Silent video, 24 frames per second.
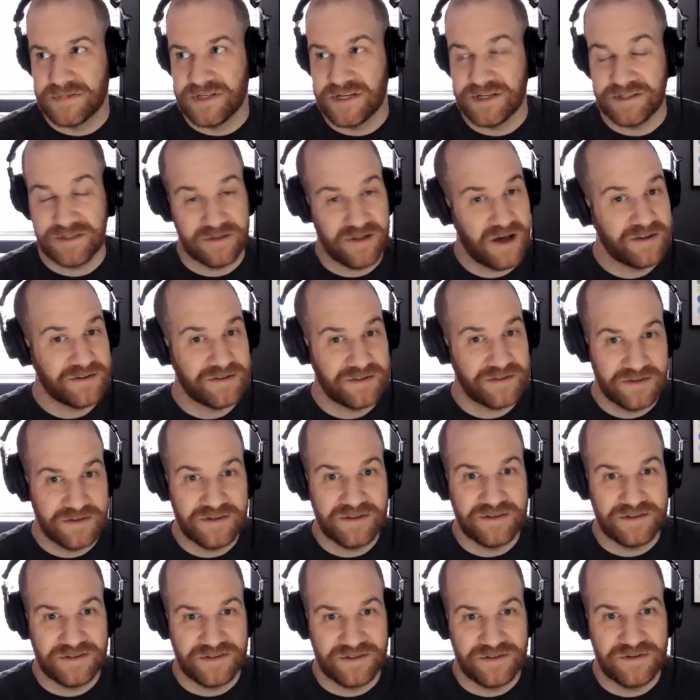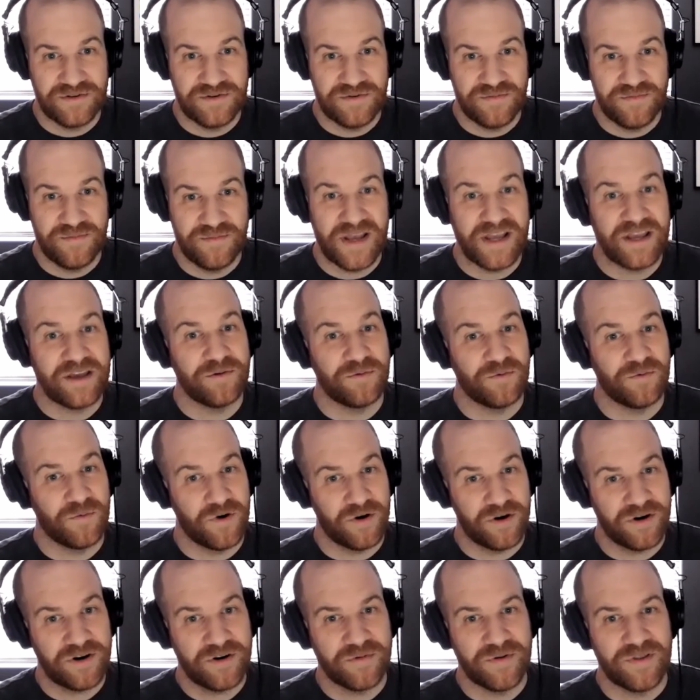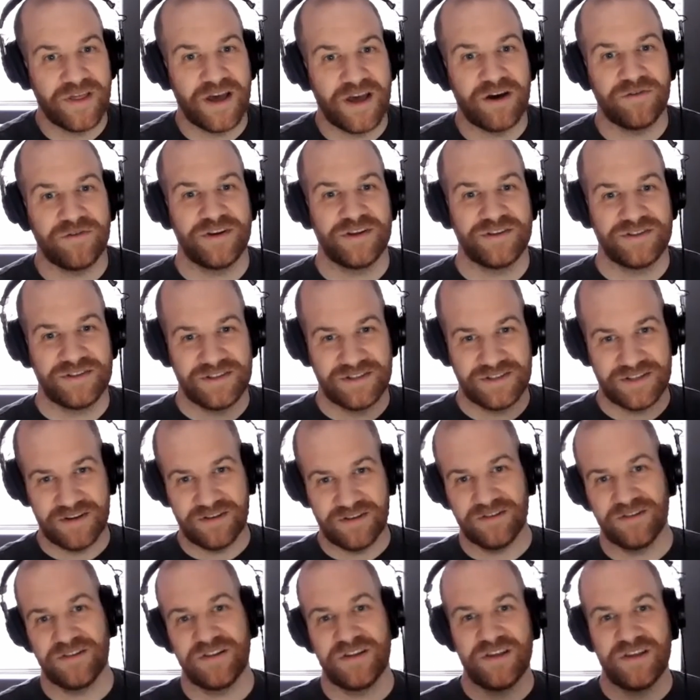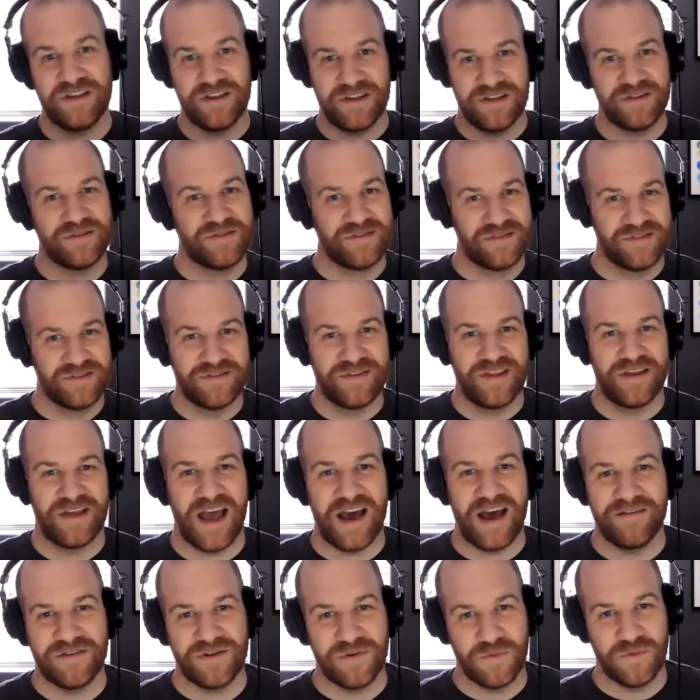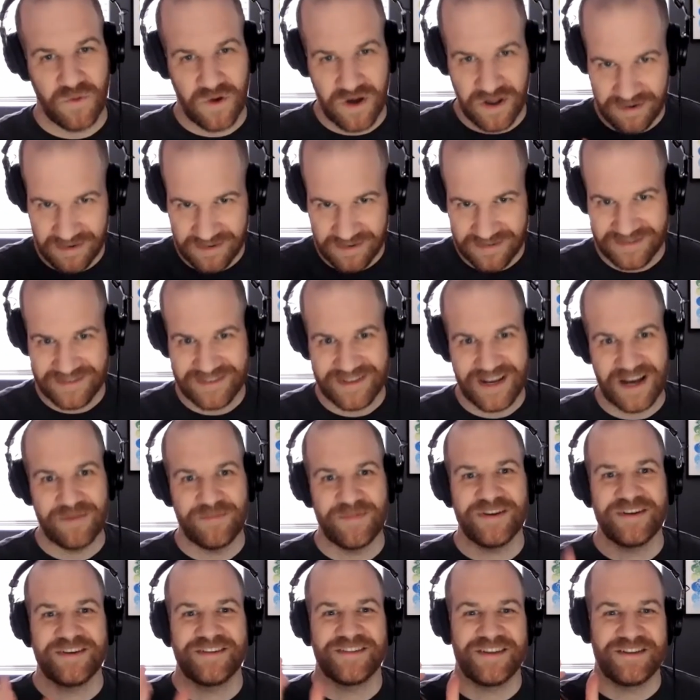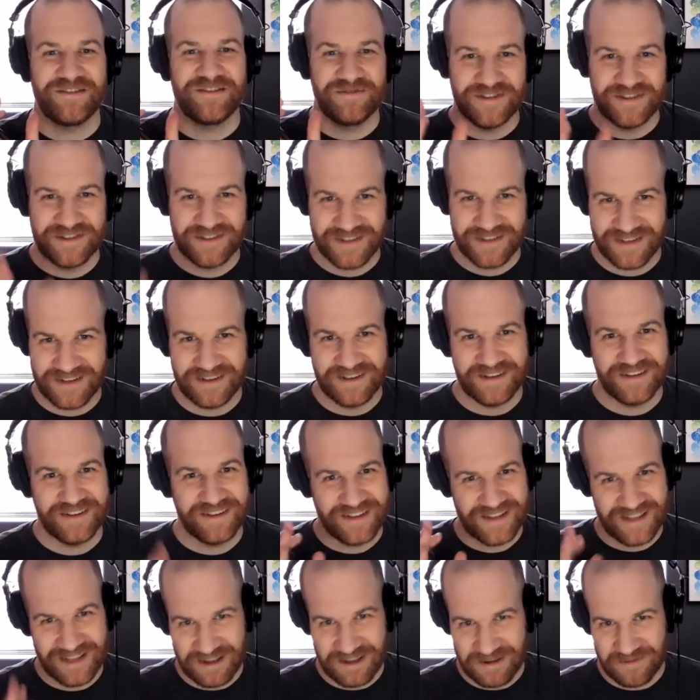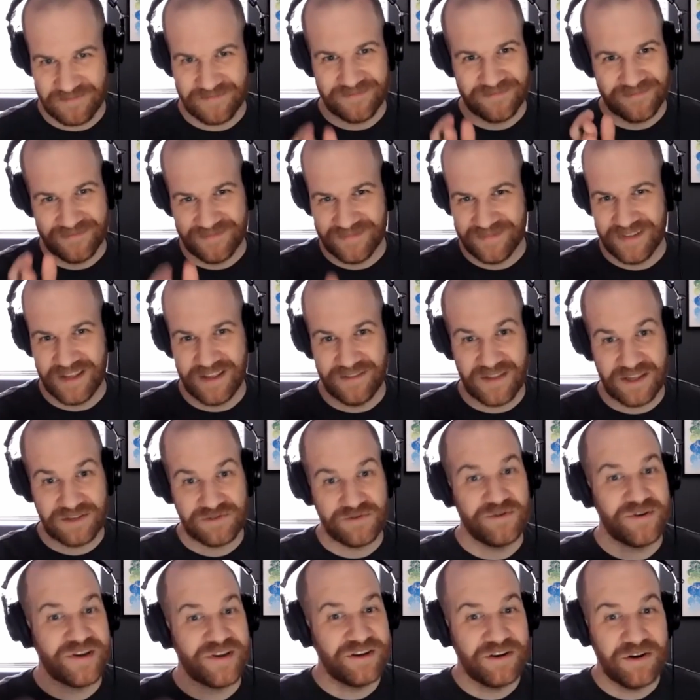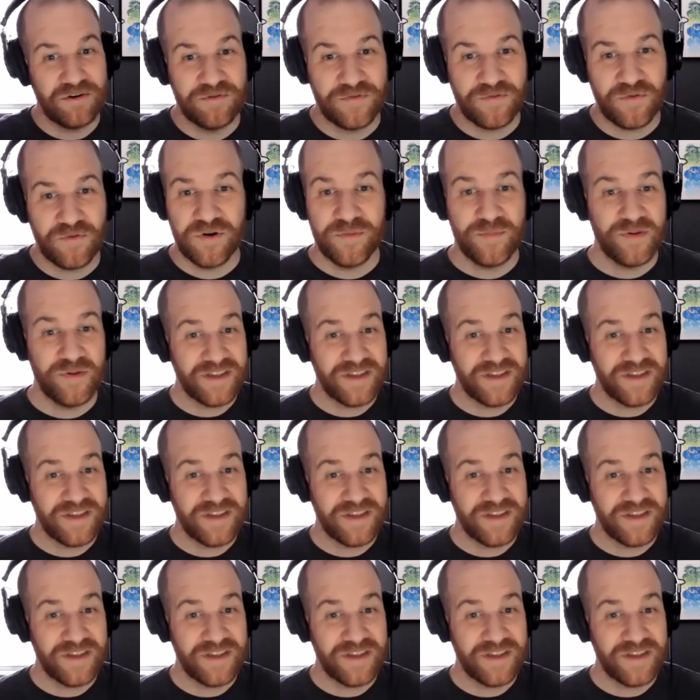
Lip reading: takes a lot to make it work without necessarily having one topic that you just kind of keep, and that's what you get known for.